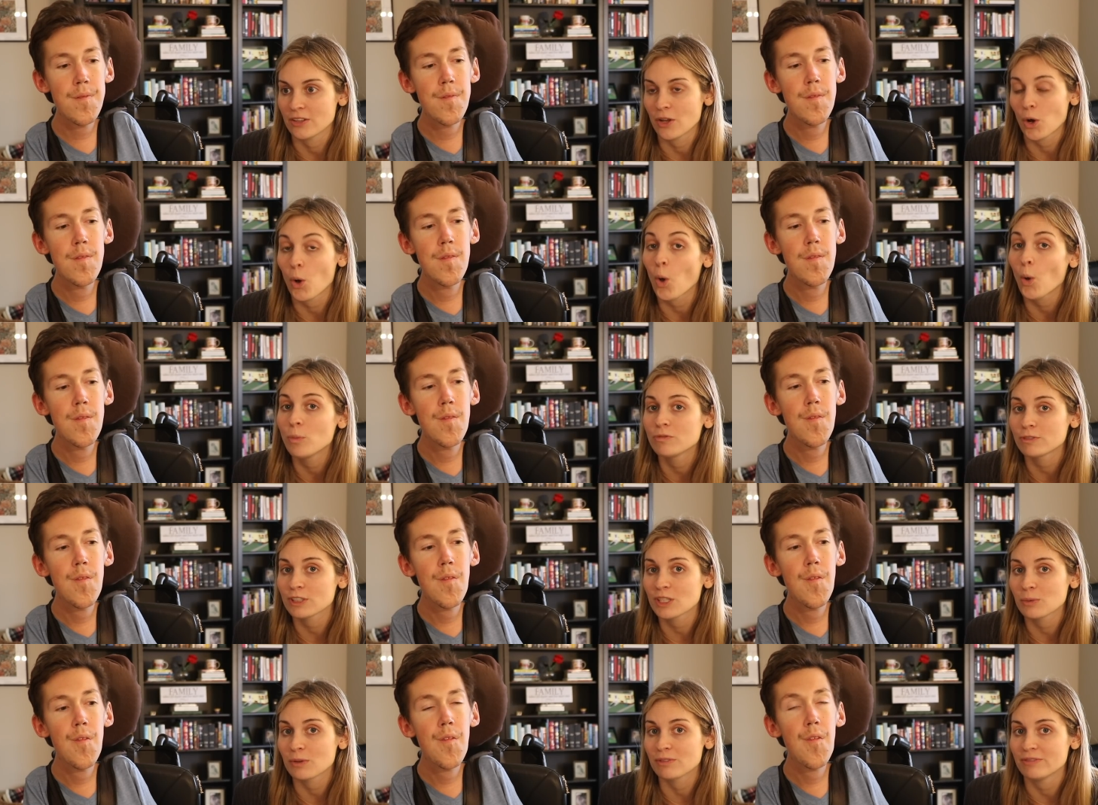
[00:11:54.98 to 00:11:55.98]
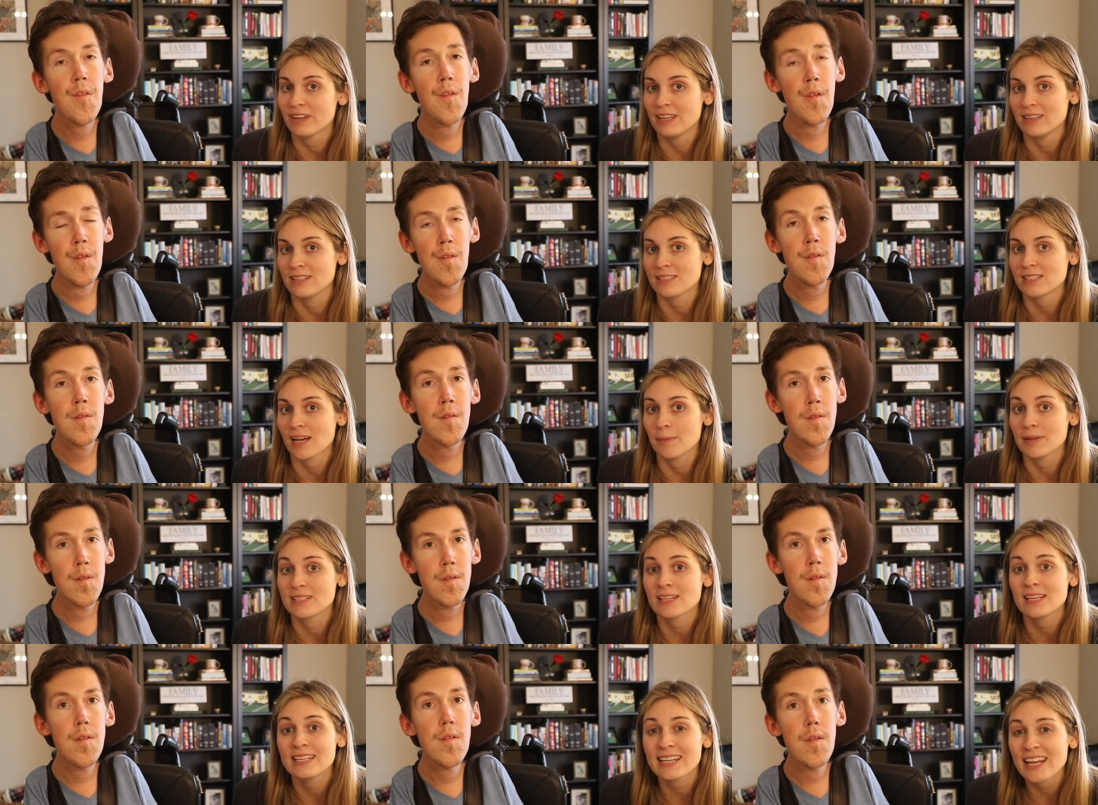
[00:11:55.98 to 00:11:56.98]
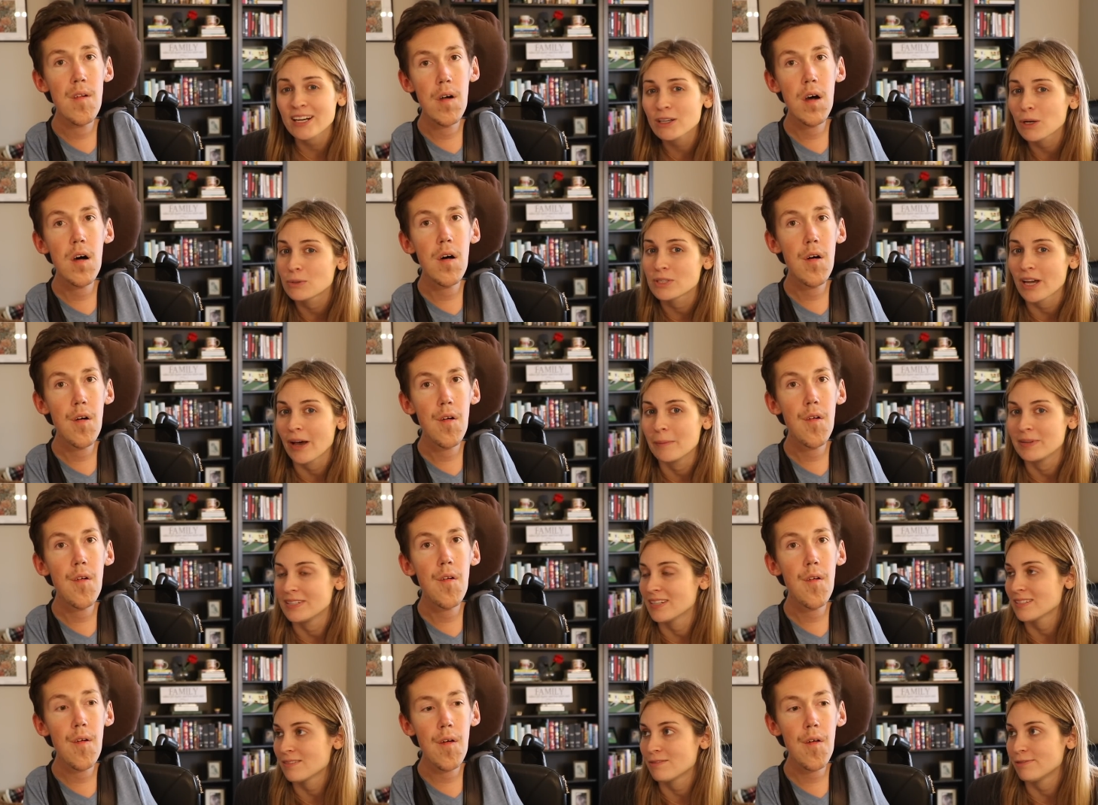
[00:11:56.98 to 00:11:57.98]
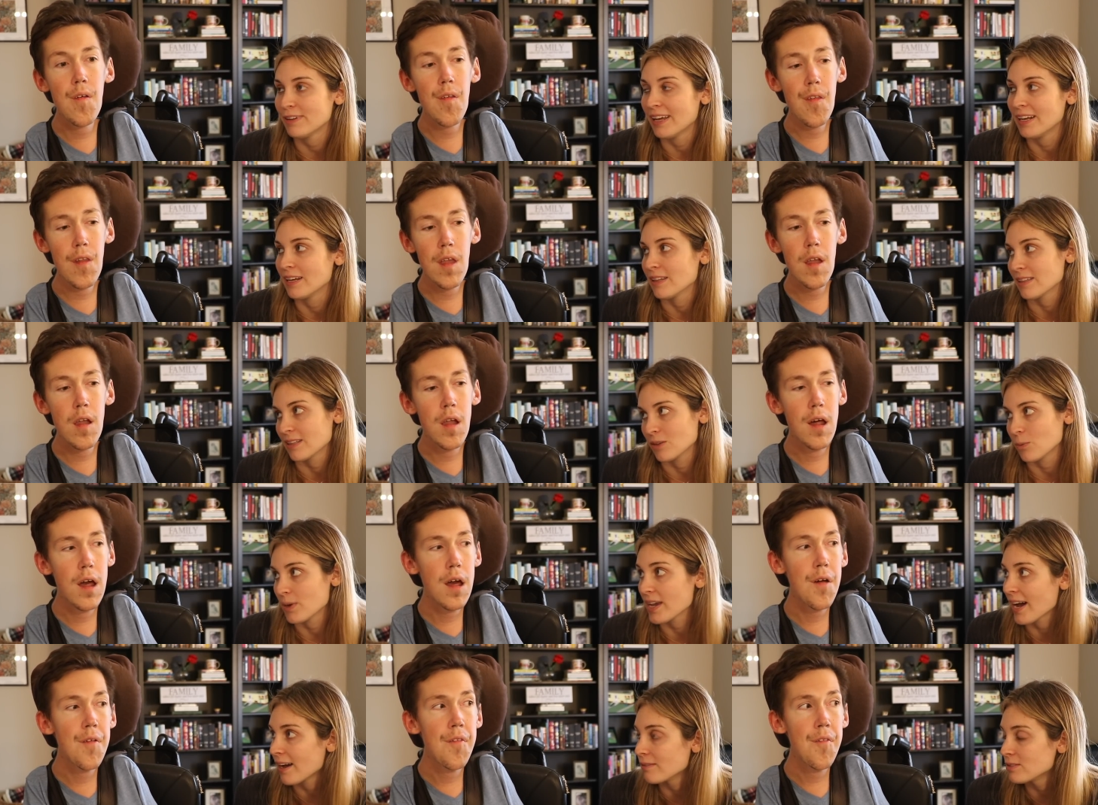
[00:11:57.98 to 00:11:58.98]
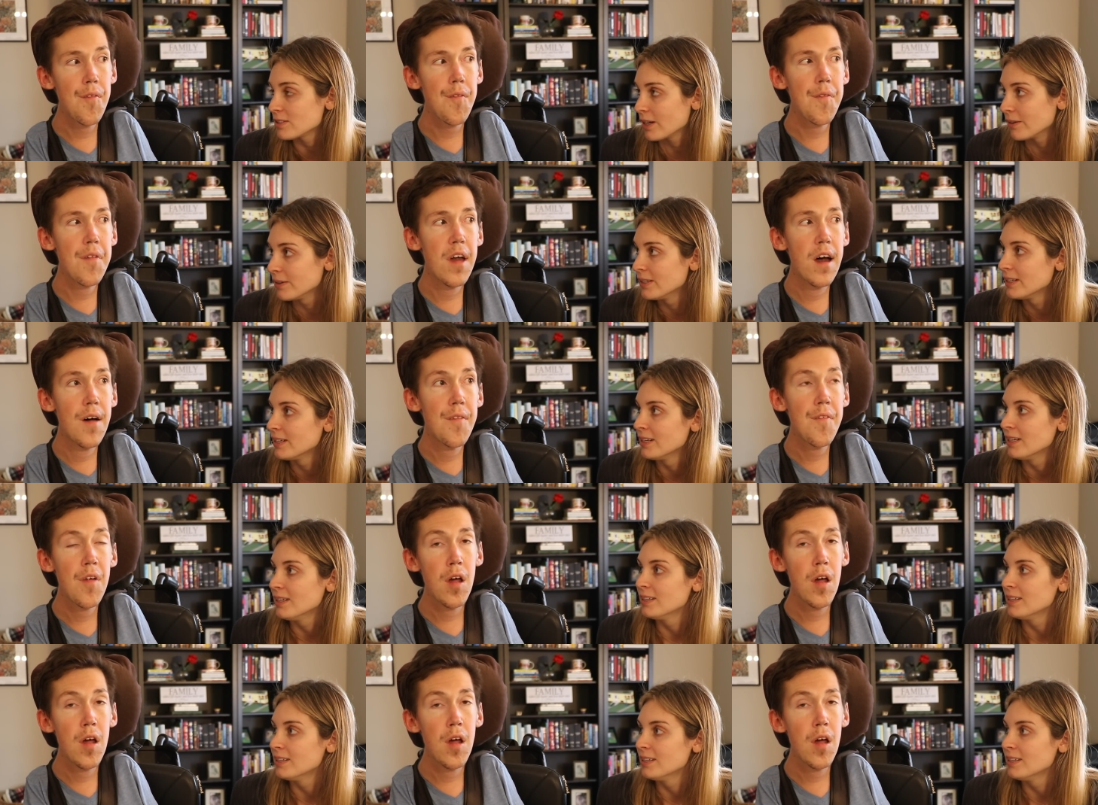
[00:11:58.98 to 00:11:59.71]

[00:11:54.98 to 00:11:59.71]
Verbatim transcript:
Speaker 1: that hopefully will fit in this tub. It's a narrow tub. It doesn't fit anything that we have. So yeah.